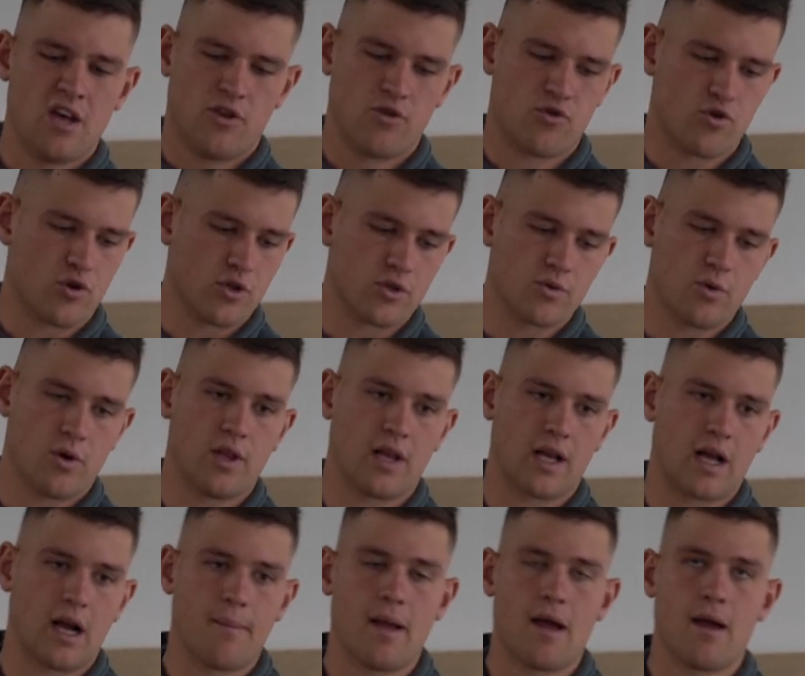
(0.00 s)
The drawers will only
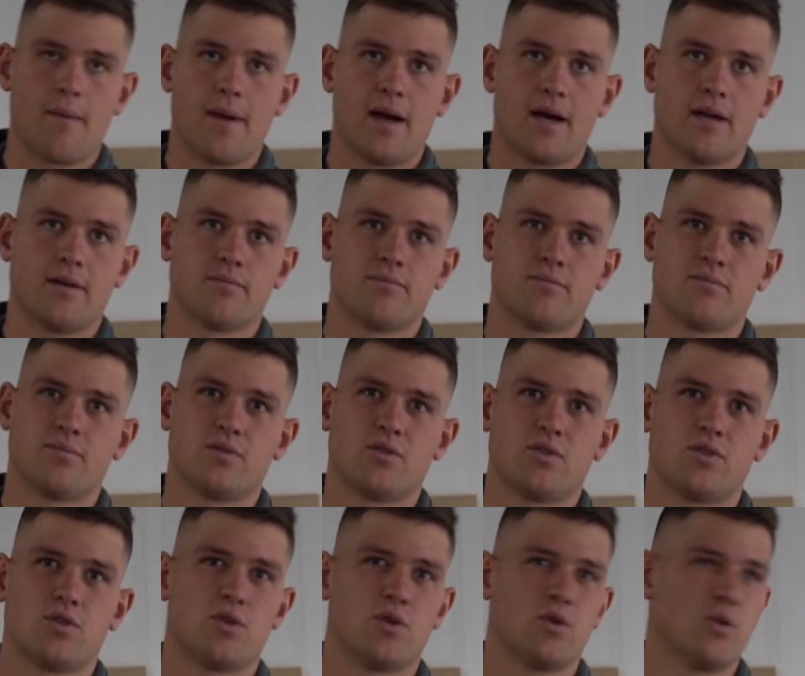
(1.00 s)
come out about
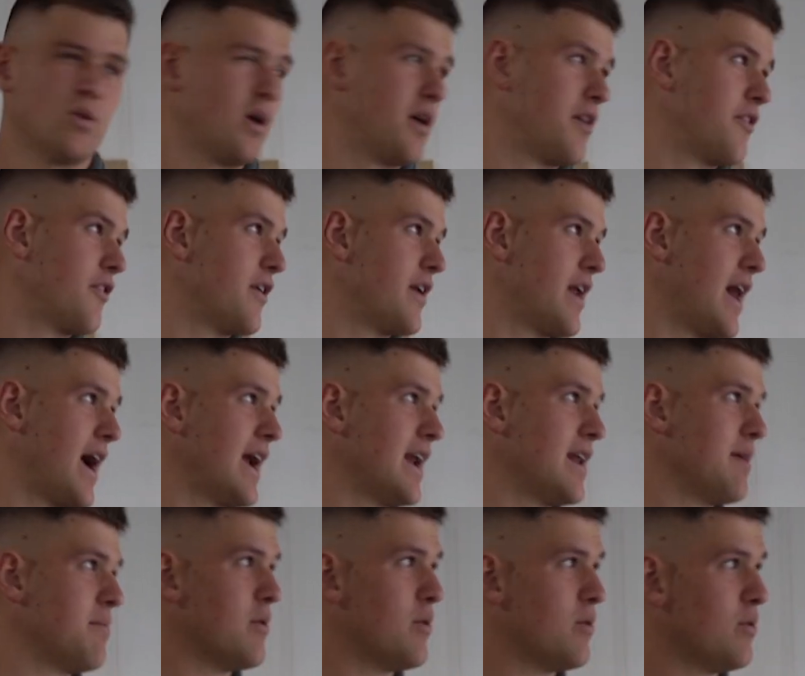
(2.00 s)

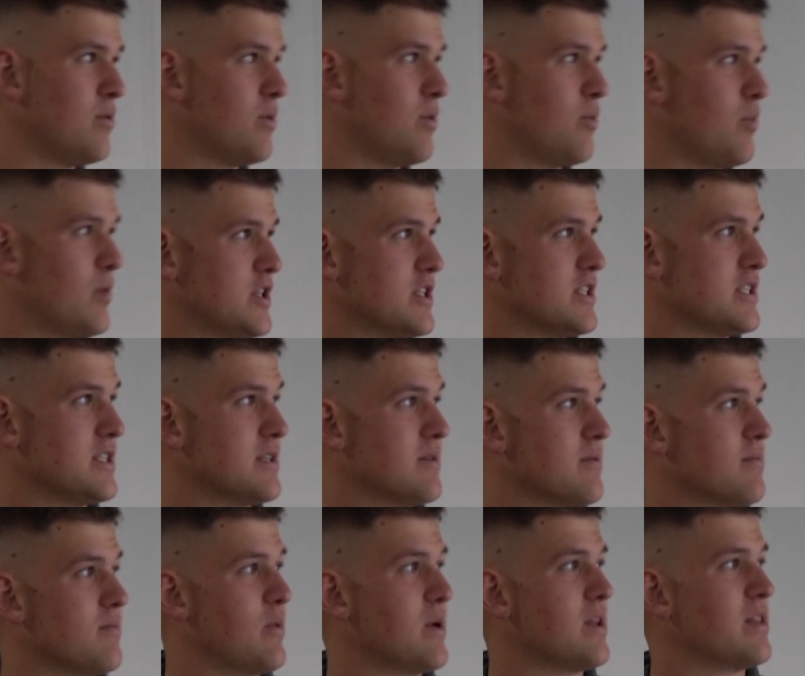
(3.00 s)
280 mil, which is
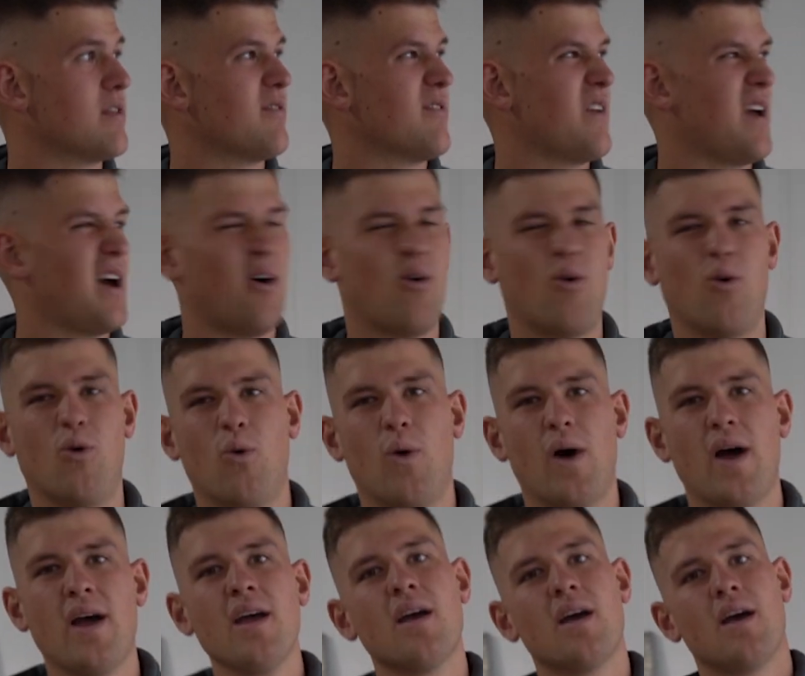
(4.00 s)
the width of our hallway,